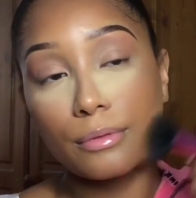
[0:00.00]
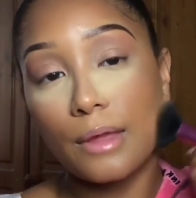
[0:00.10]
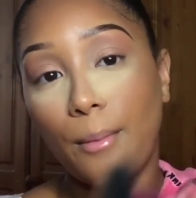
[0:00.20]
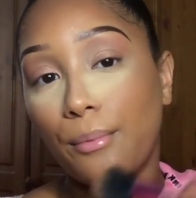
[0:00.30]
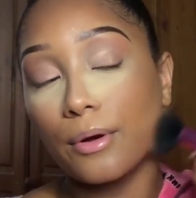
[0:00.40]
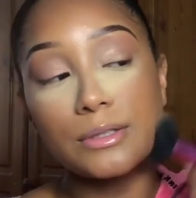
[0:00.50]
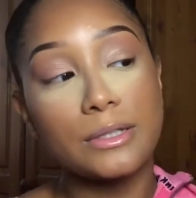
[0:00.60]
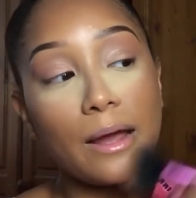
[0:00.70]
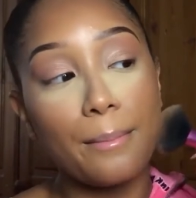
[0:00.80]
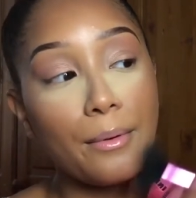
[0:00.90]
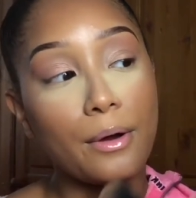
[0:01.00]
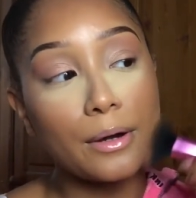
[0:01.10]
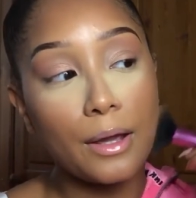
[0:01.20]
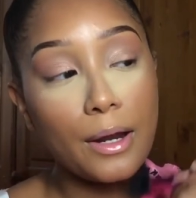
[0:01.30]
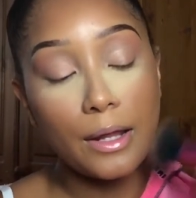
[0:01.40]
that bronzer that I put
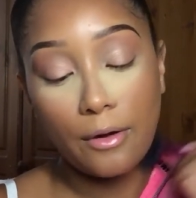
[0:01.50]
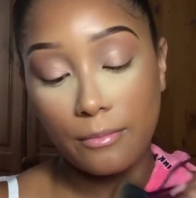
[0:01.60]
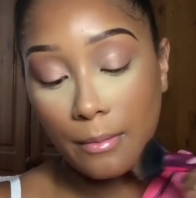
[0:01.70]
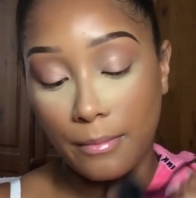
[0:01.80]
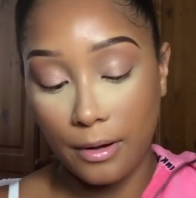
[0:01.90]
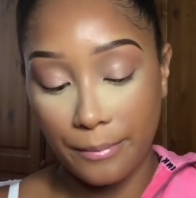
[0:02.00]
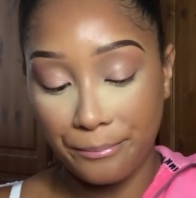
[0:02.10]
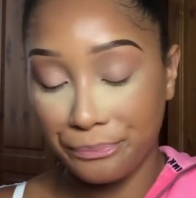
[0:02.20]
on earlier, remember?